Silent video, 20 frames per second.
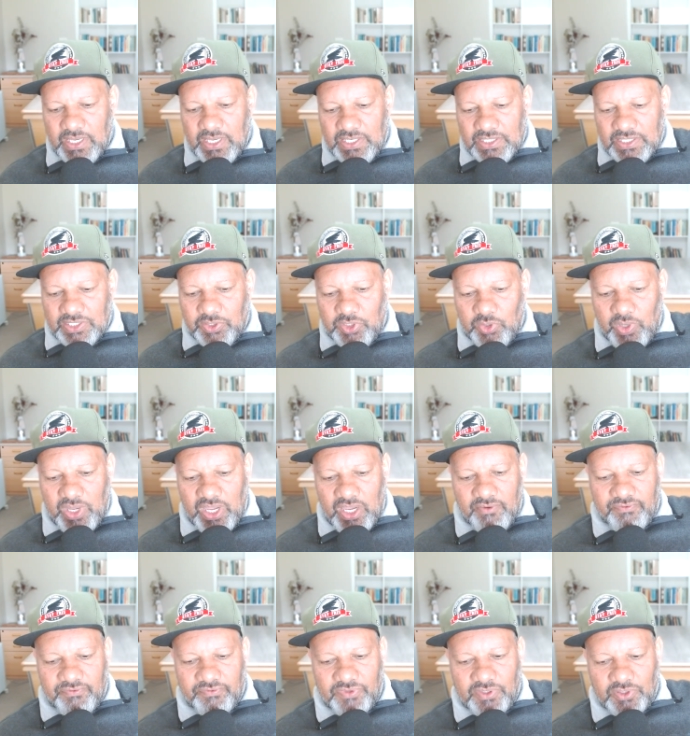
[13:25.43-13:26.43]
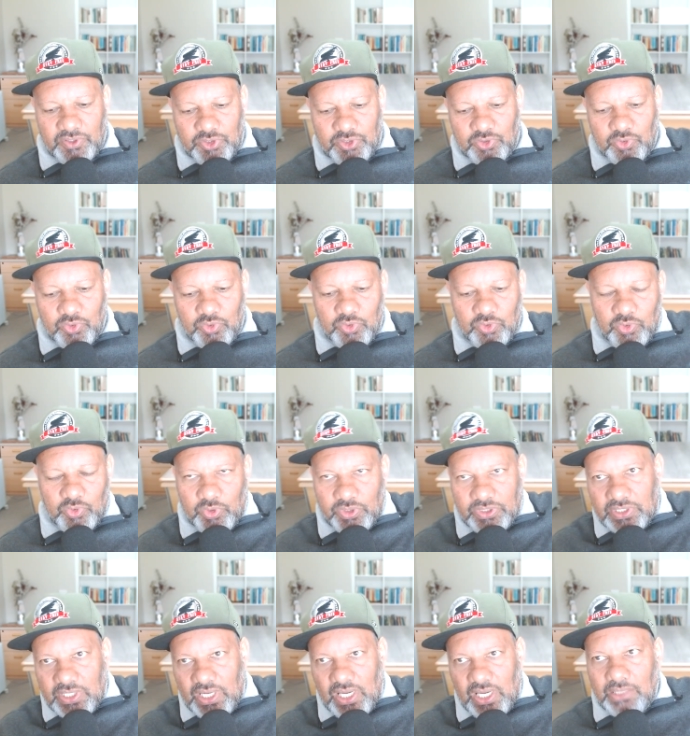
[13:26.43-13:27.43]
So you have the Jew
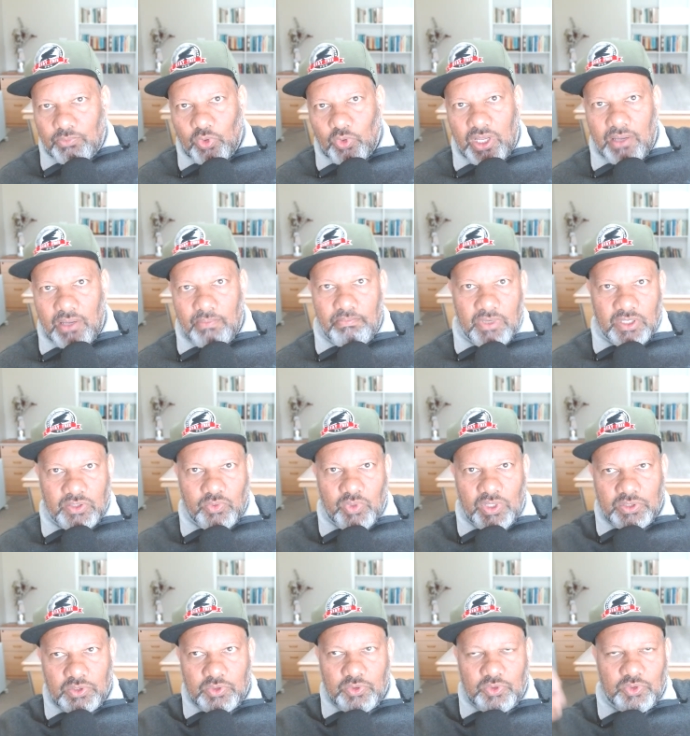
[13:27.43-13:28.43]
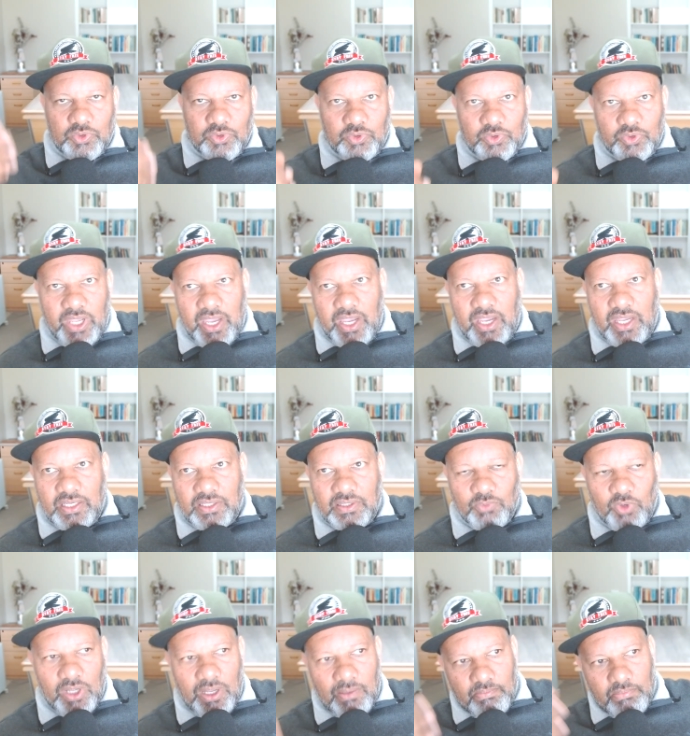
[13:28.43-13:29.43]
telling Muhammad what to do, and
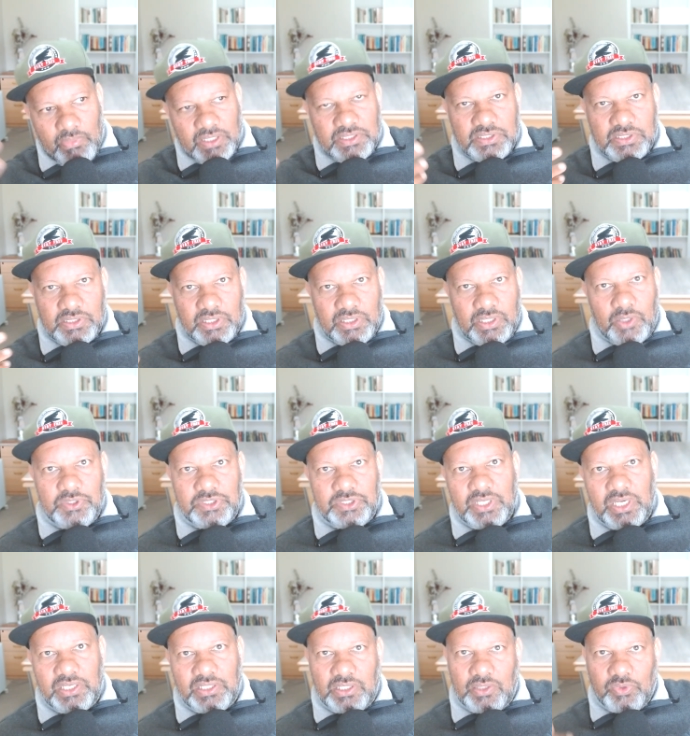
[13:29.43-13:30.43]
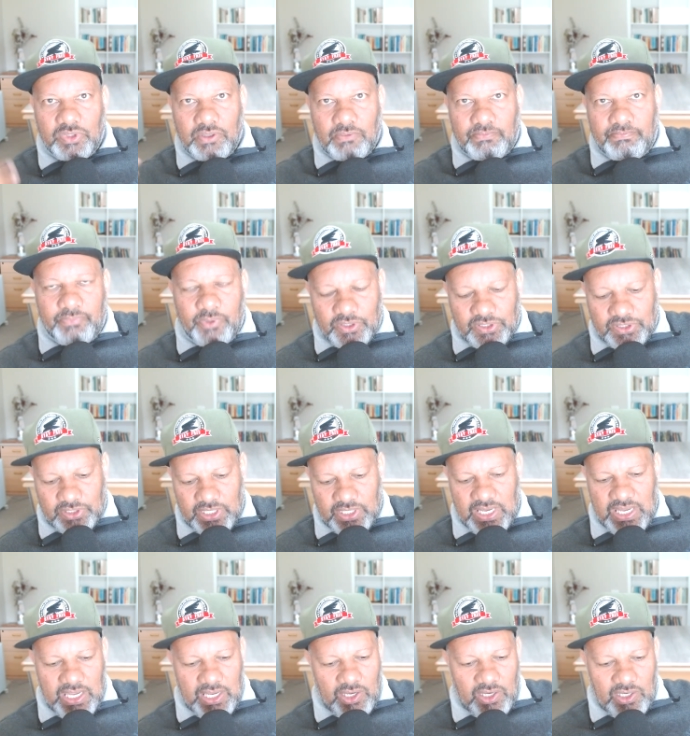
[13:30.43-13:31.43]
Muhammad is negotiating with a boss
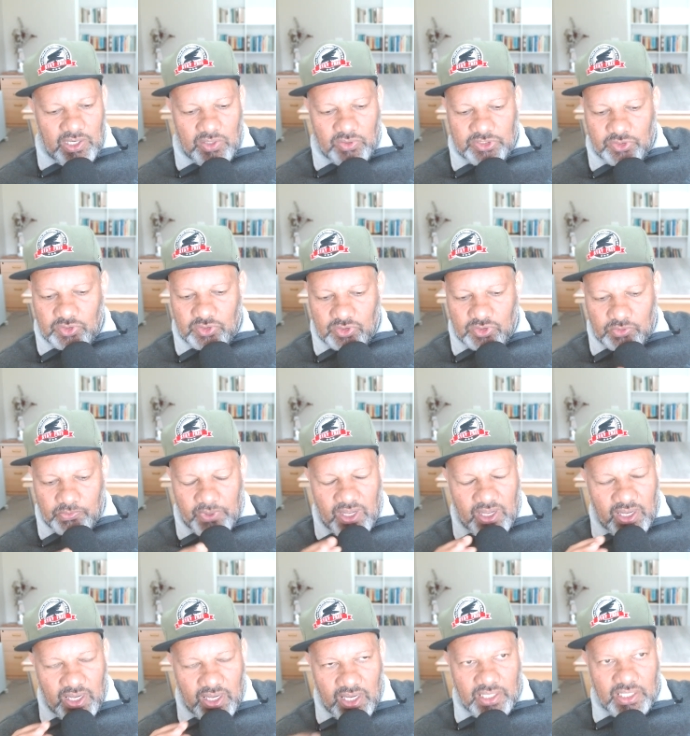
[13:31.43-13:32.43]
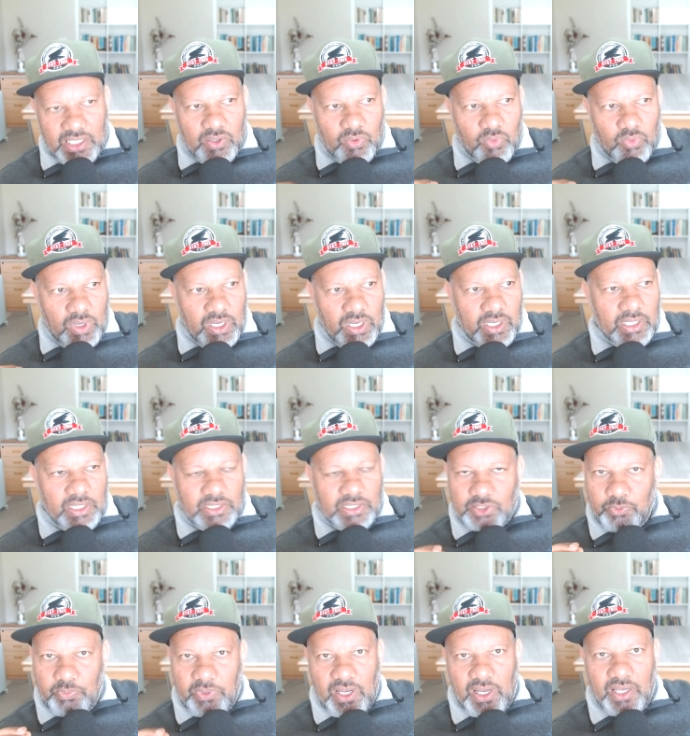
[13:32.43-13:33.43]
Subhanahu wa
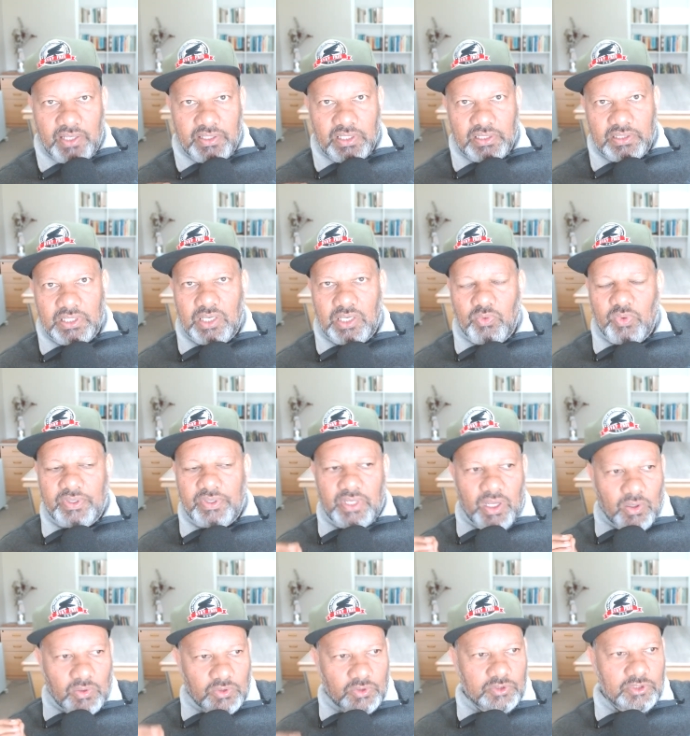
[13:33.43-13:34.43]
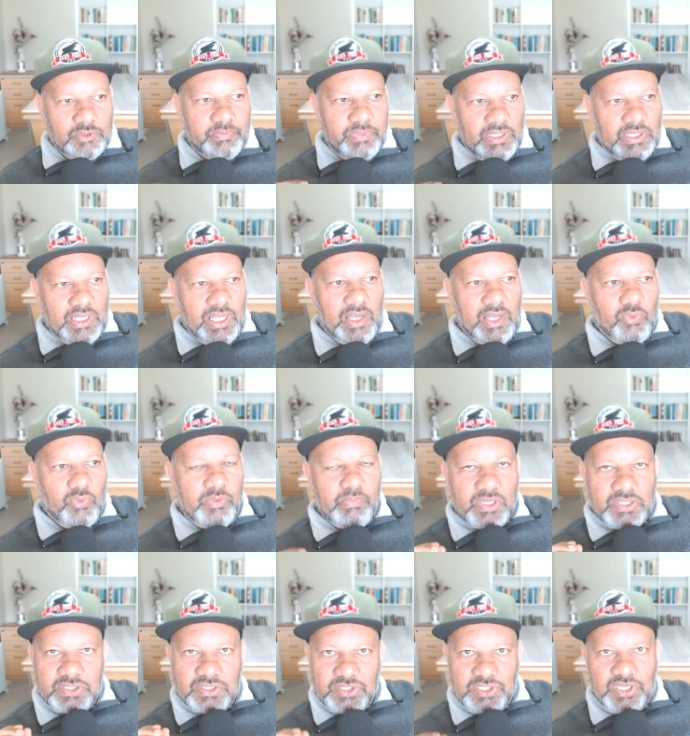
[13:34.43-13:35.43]
subhanallah wa n'auzu billah we
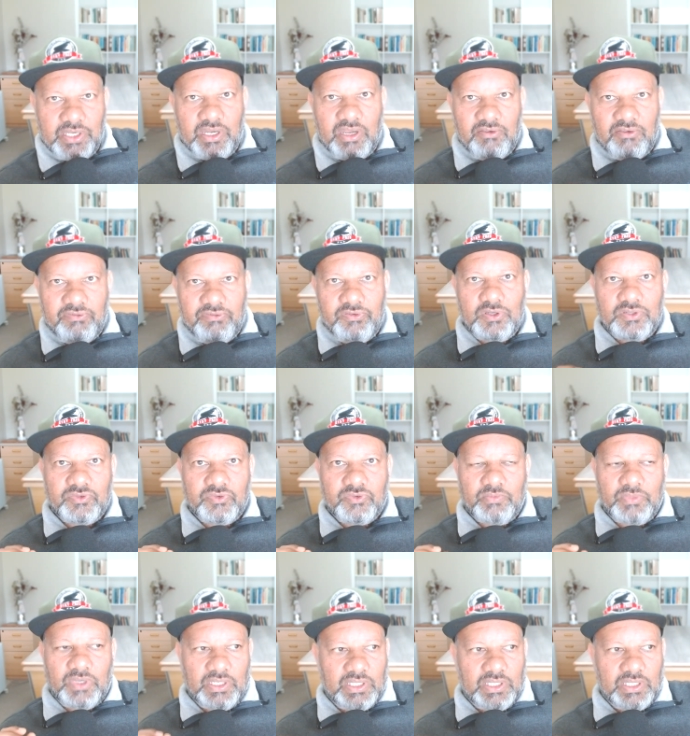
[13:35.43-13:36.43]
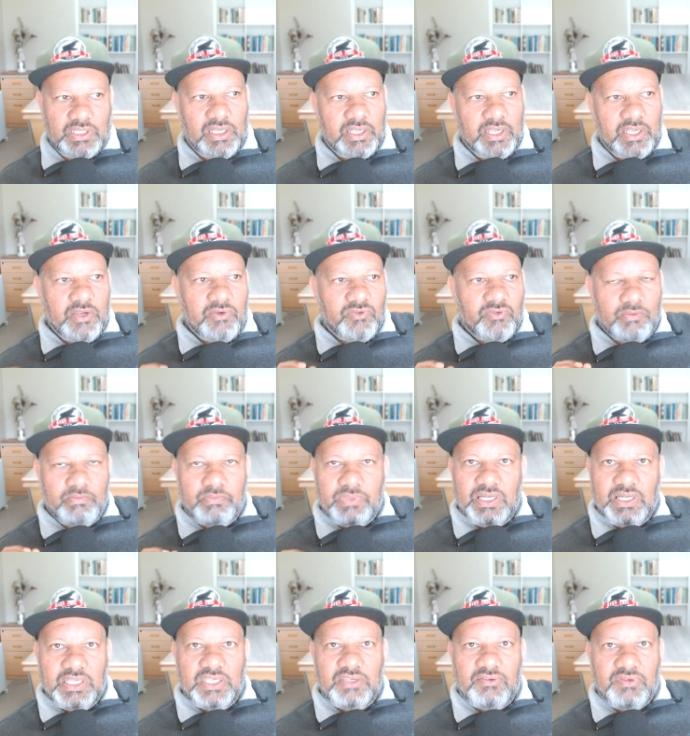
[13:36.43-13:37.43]
must seek refuge from Allah from
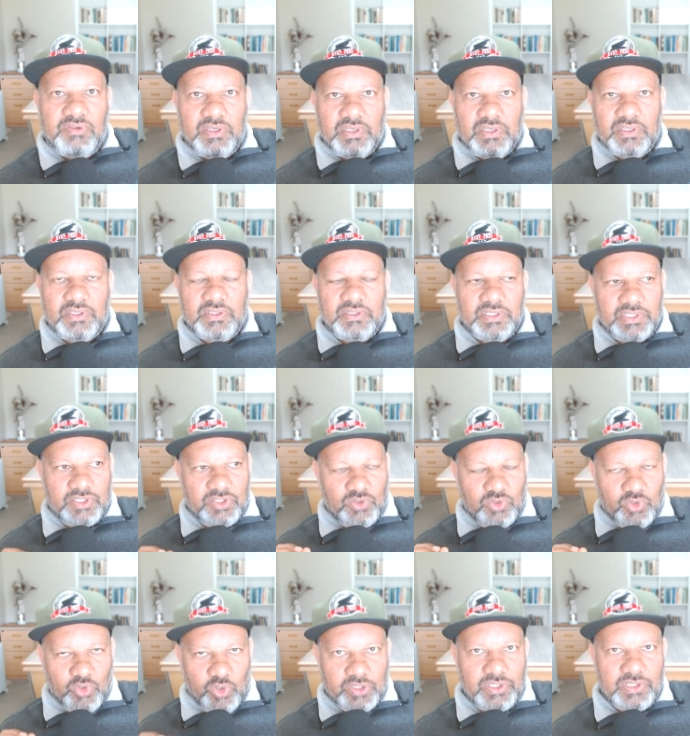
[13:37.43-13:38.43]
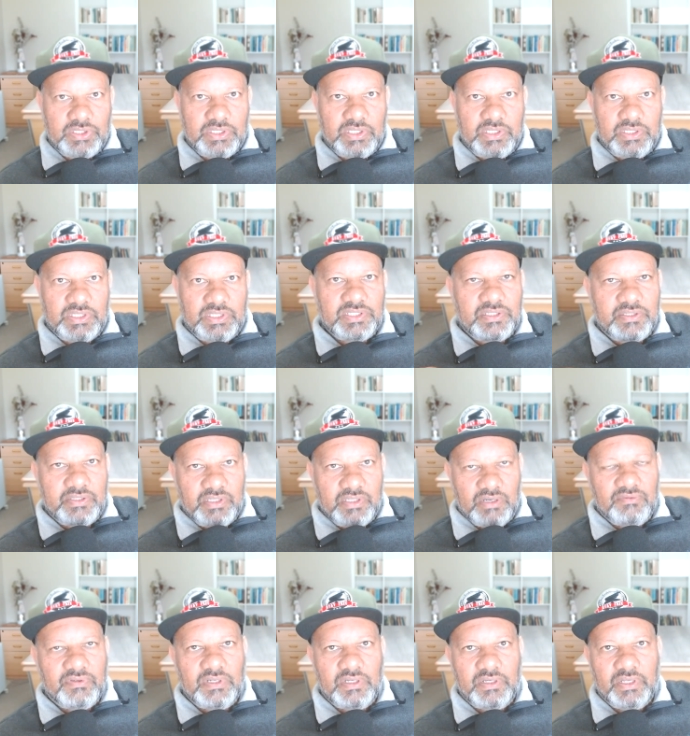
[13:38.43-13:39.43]
believing this nonsense this
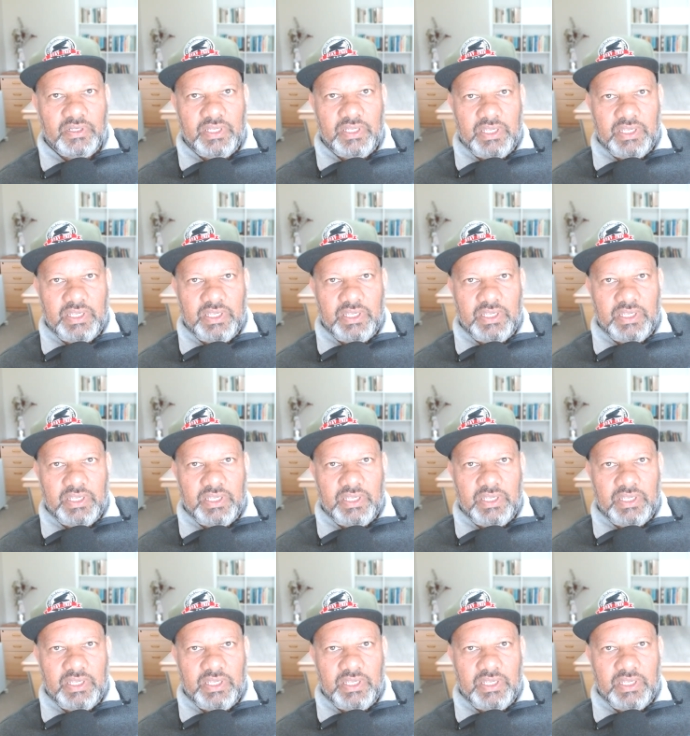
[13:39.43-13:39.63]
drivel